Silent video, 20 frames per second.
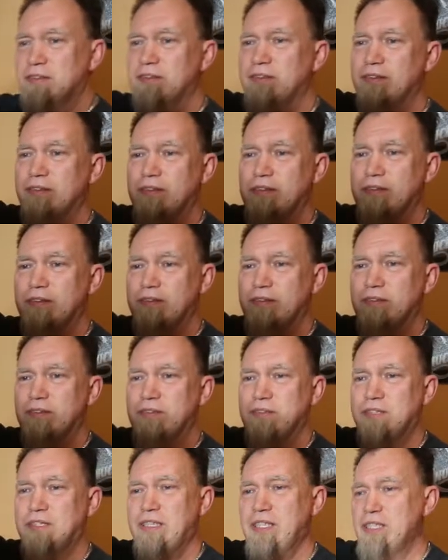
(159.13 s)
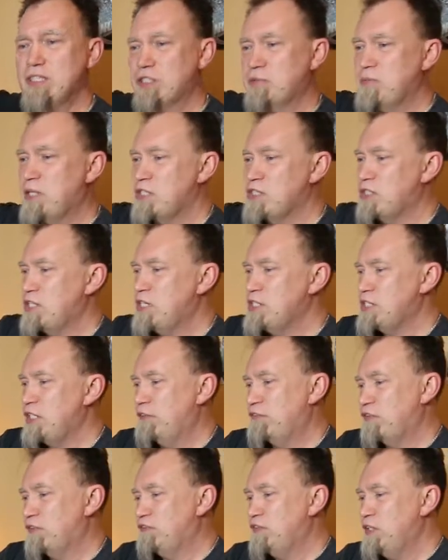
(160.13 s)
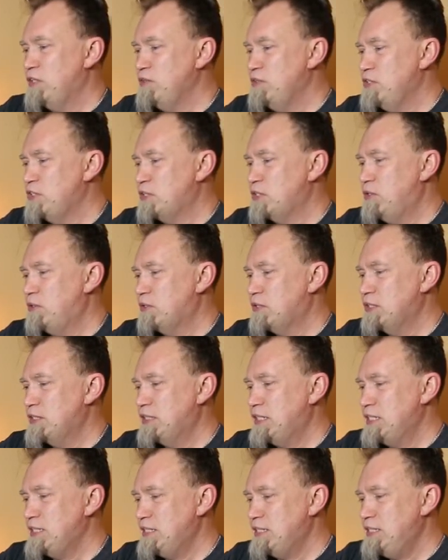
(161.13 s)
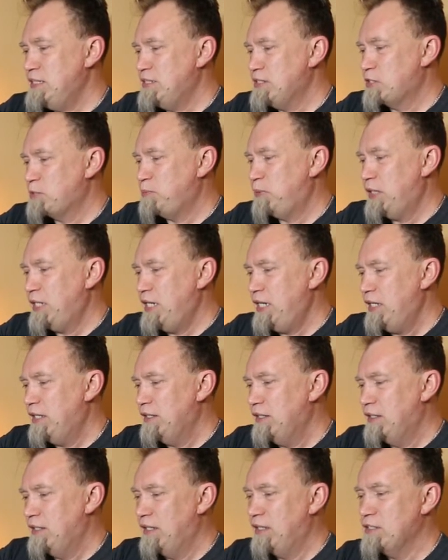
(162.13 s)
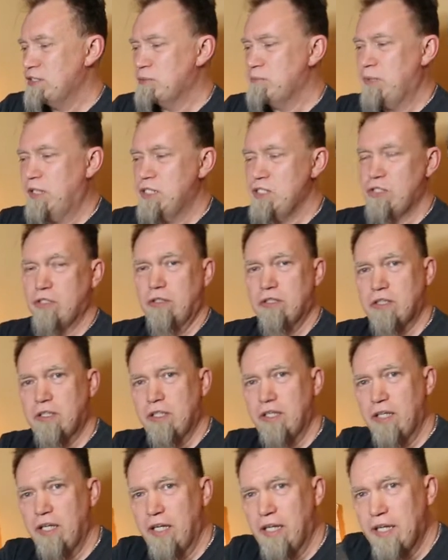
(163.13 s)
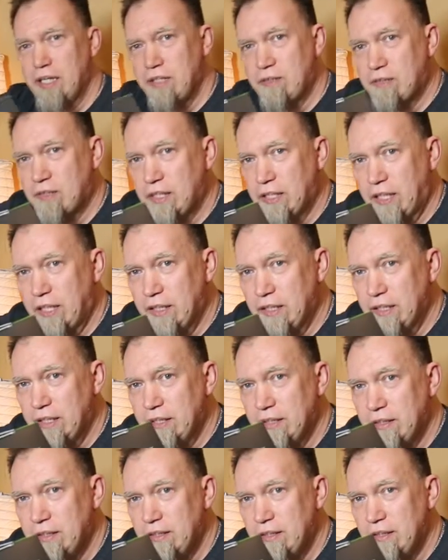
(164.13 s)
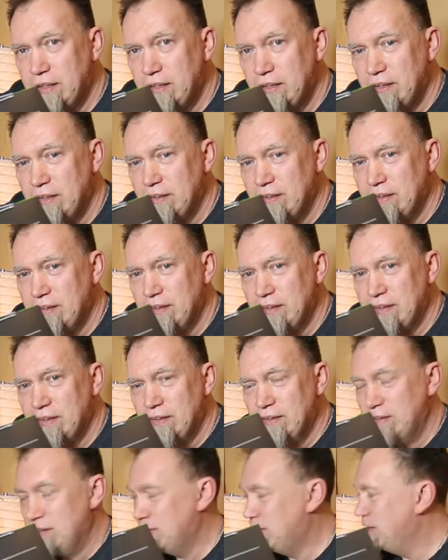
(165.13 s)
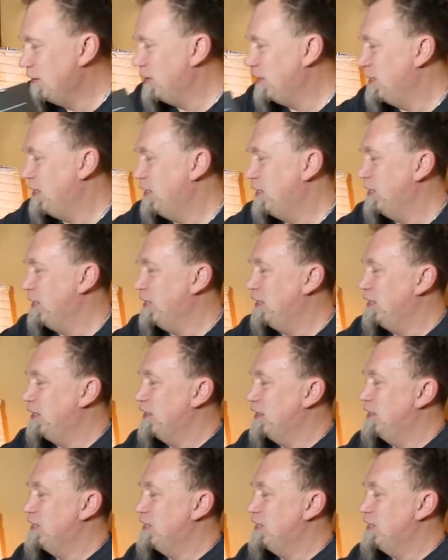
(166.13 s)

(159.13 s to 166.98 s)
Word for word: that. Let's see, smart charging for phones, solar intensity display, and it's modular and rugged. Hey,